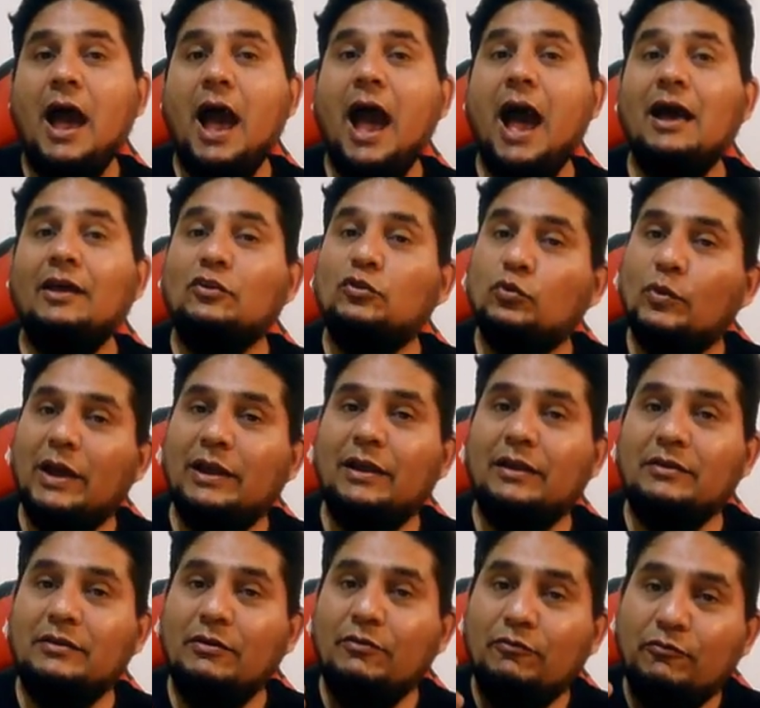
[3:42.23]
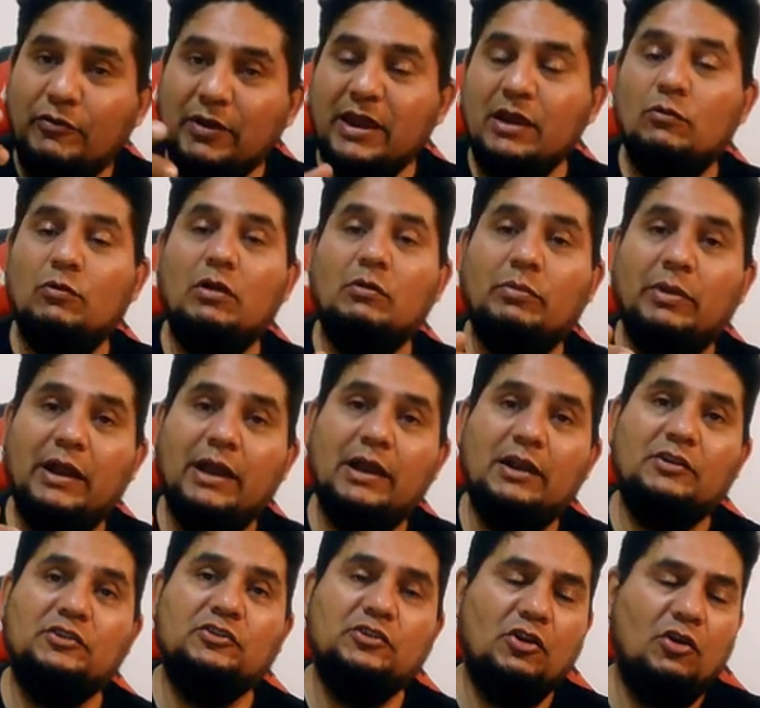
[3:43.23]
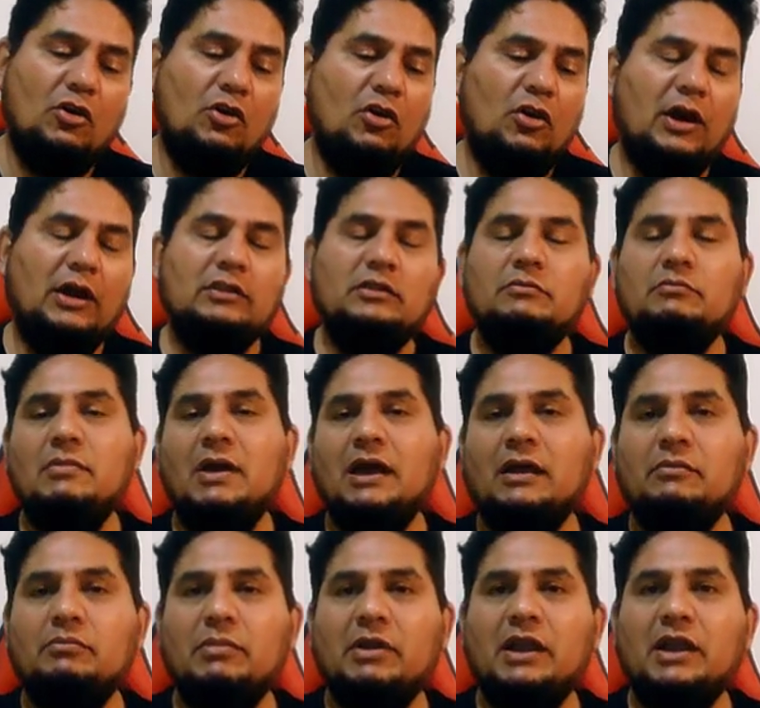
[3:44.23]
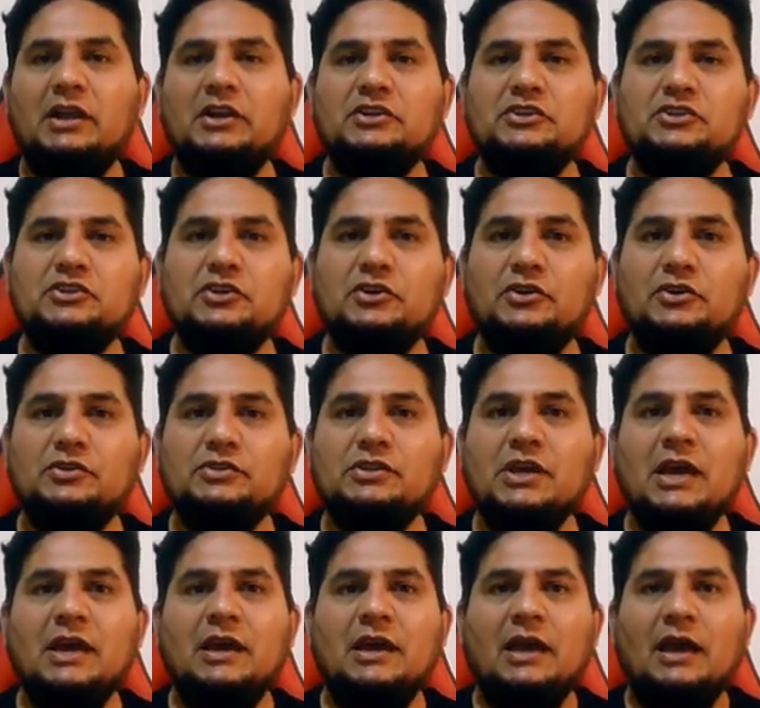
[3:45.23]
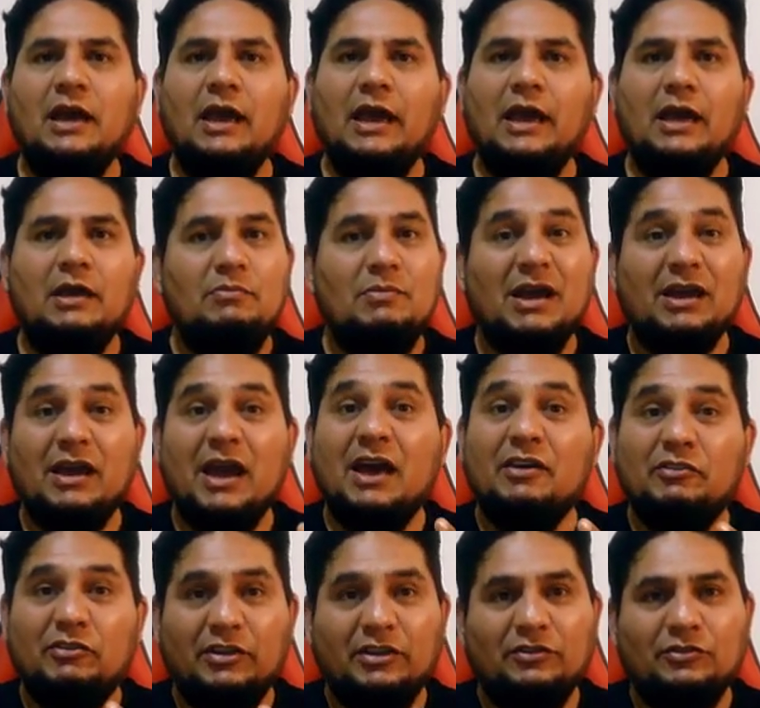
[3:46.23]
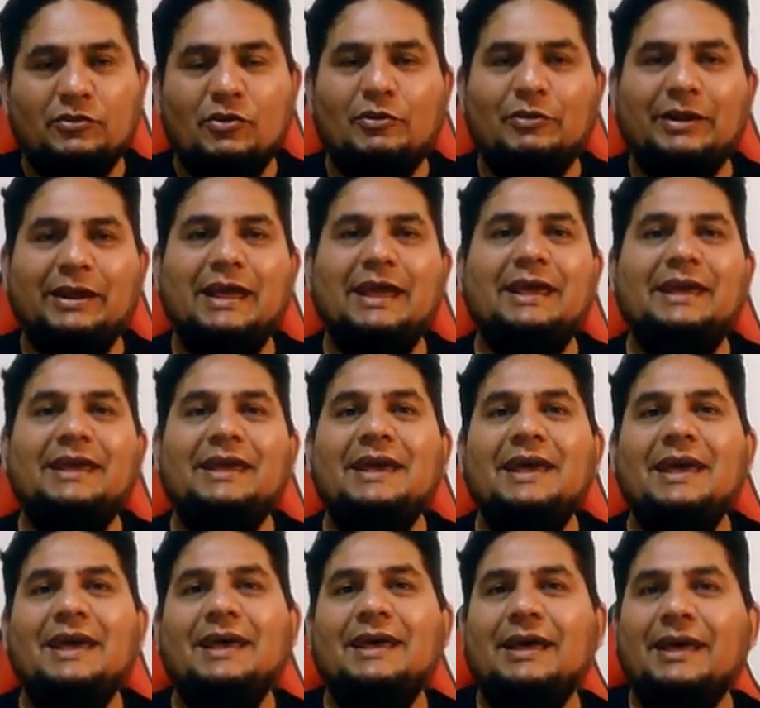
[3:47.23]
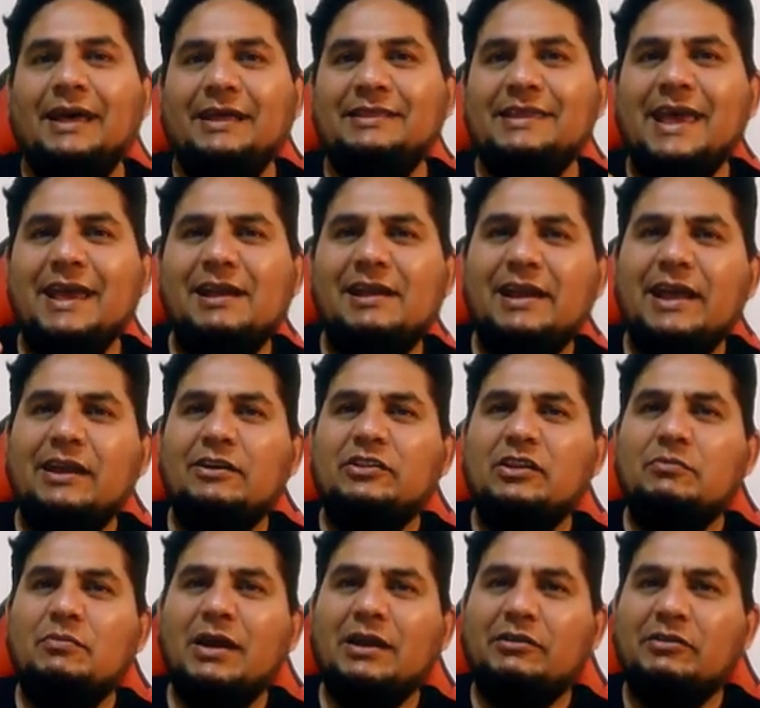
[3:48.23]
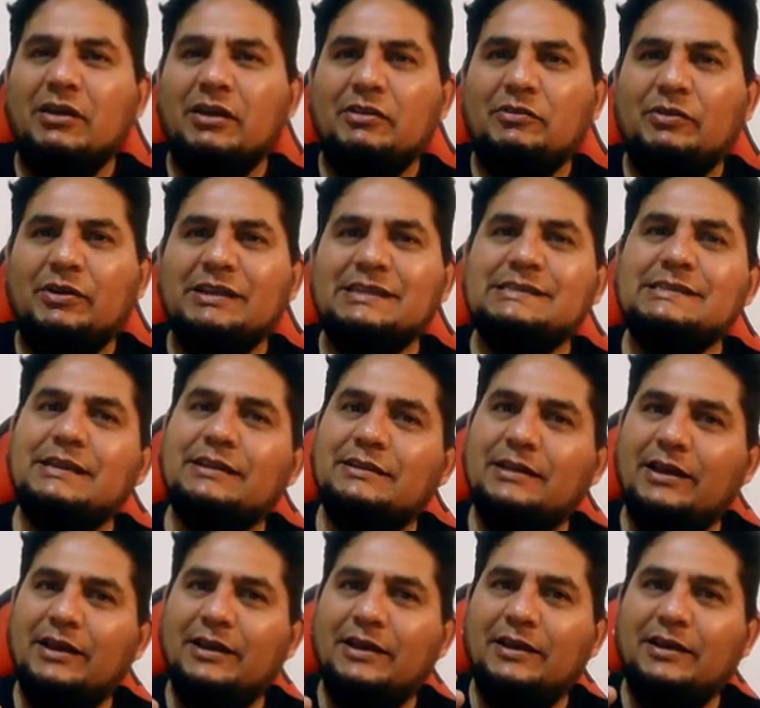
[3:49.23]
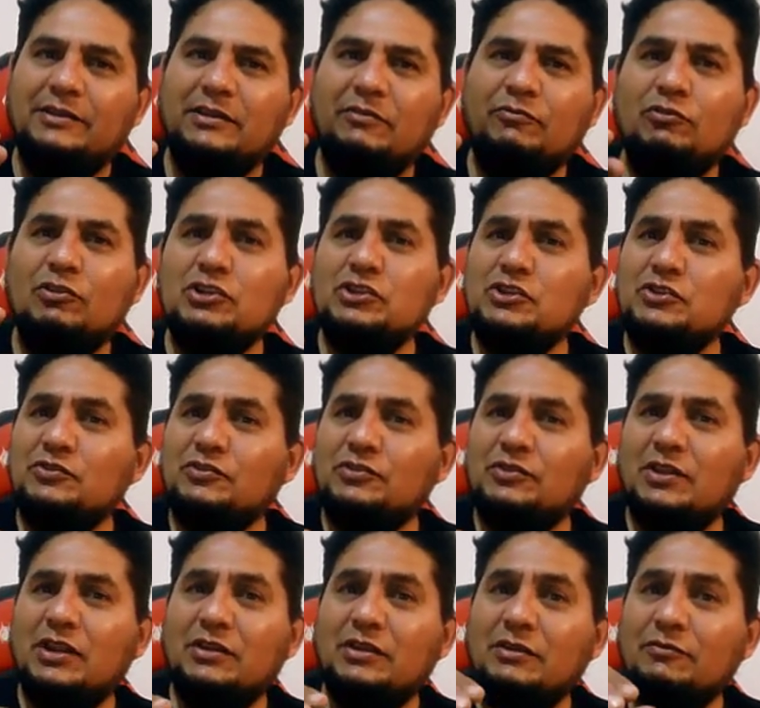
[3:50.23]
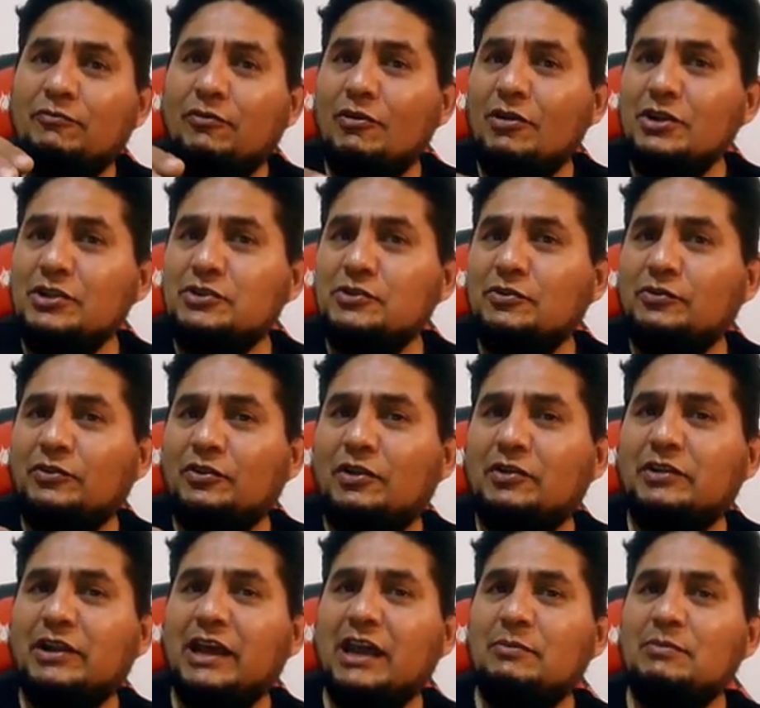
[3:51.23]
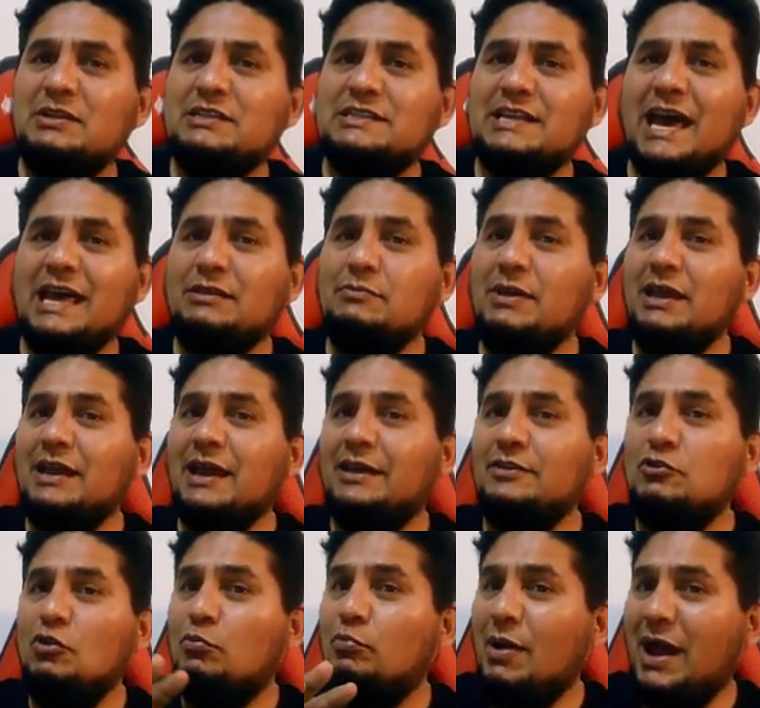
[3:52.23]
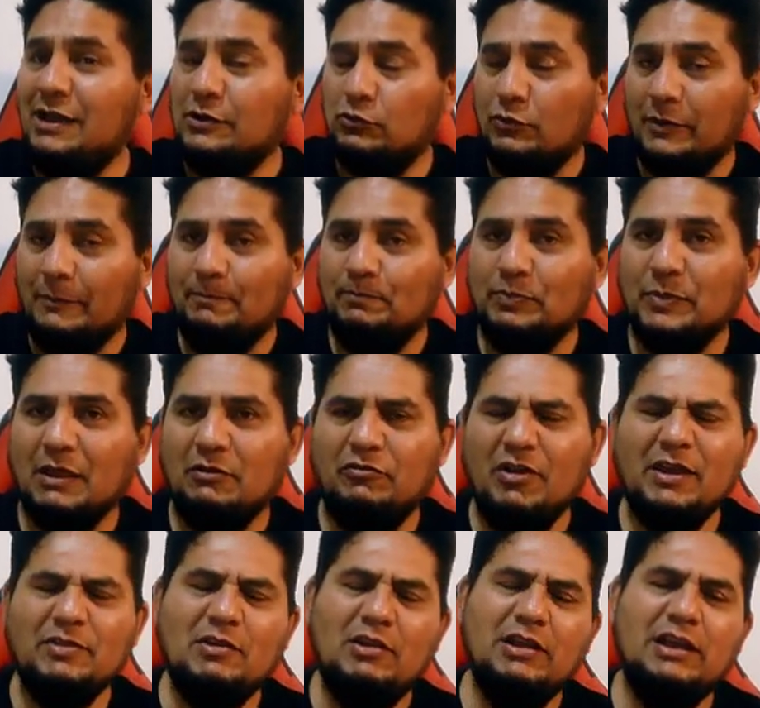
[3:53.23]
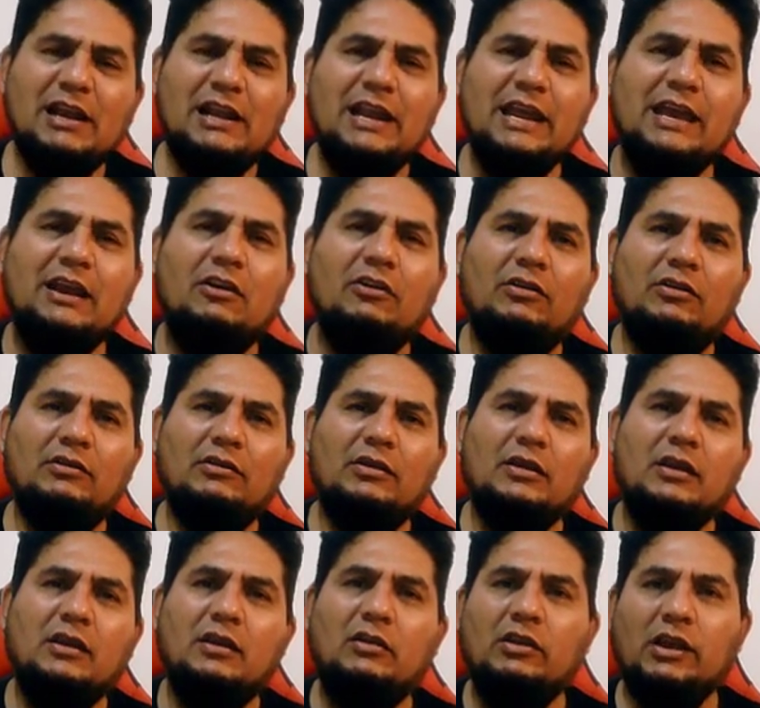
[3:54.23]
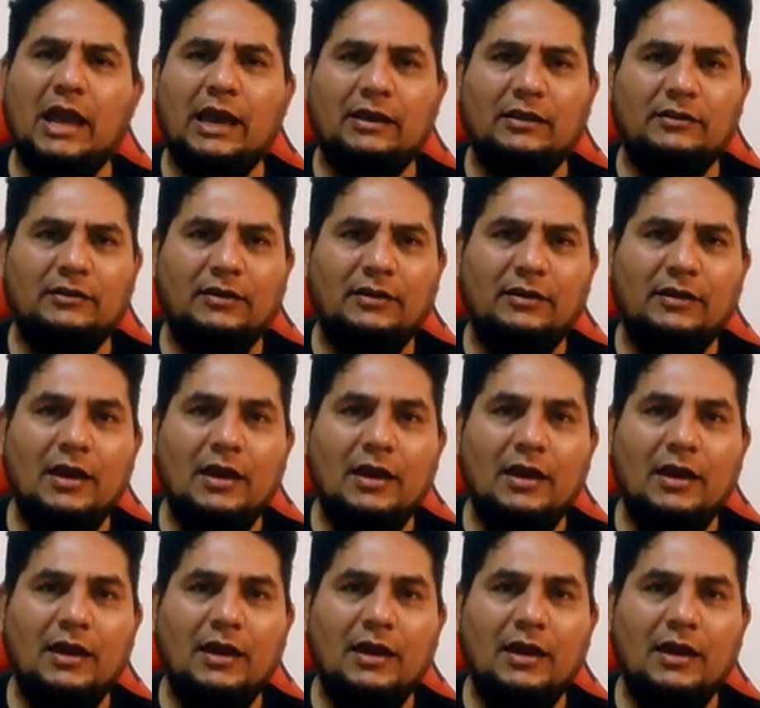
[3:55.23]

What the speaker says: as well as the firmware version and the MAC version, MAC address, sorry. Then click on the MAC address. The default username is admin and no password. Finally, click on Connect.